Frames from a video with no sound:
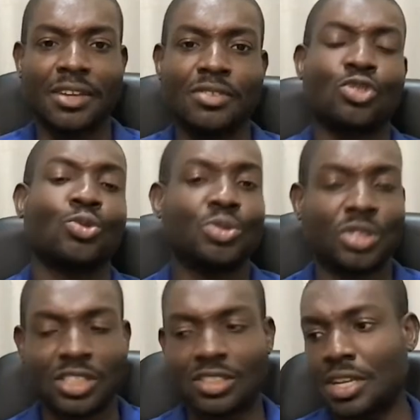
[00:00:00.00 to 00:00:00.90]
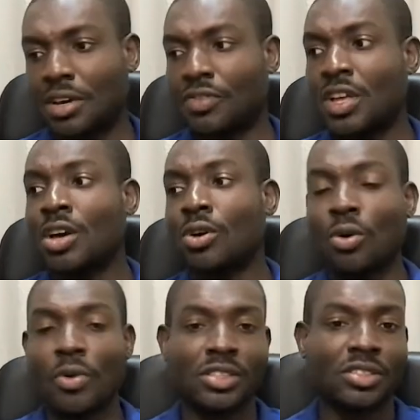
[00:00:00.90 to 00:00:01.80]
it sooner instead of
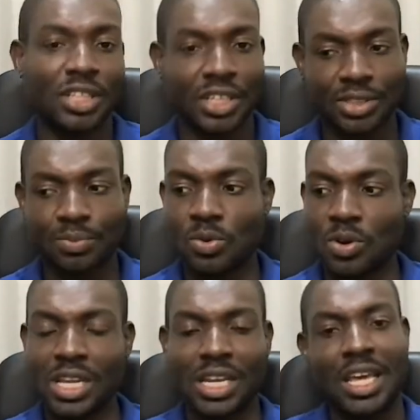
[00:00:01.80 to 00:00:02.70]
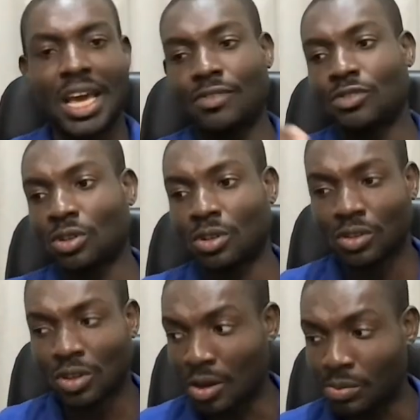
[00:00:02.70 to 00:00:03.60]
going to the airport and they have to
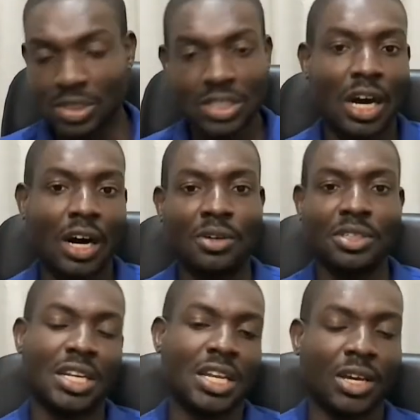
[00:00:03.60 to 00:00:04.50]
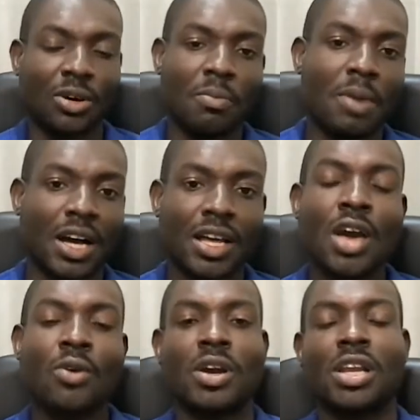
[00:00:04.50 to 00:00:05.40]
come down and then go back.
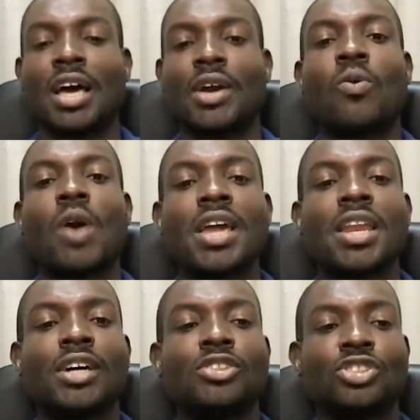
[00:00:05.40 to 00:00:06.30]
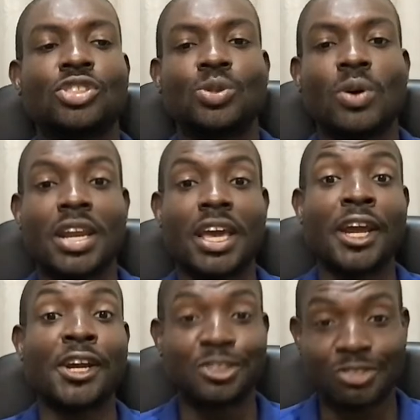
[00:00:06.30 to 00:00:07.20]
We're like, why not just do an
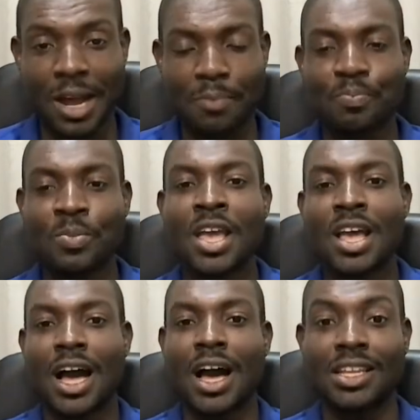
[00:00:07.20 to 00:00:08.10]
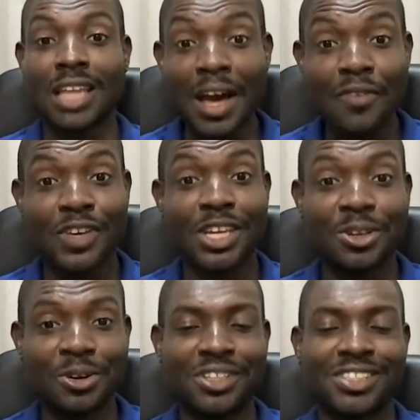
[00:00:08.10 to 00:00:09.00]
airdrop? That
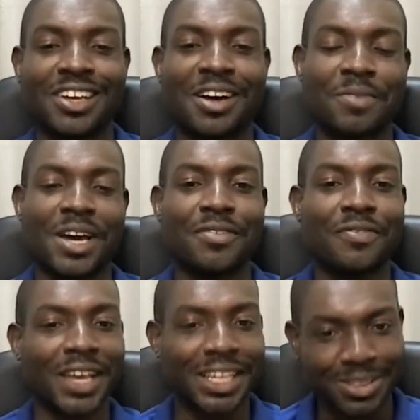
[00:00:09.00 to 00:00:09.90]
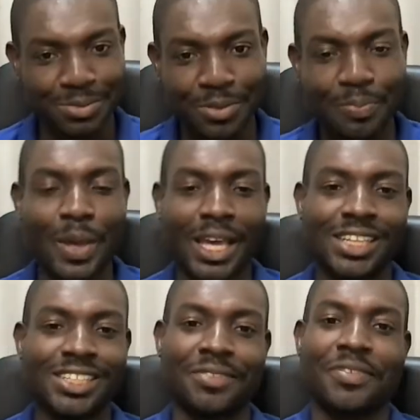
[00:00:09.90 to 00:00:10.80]
video is on my Facebook
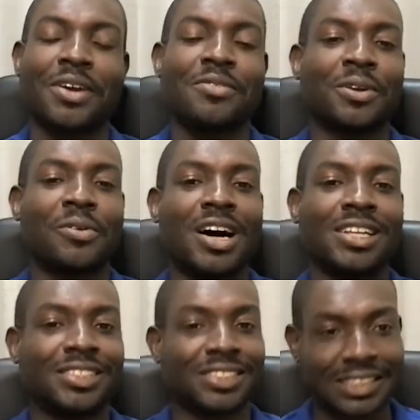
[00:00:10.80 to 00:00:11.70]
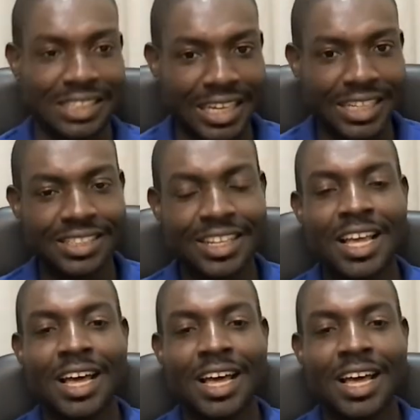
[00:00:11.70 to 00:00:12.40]
page if you ever want to see it.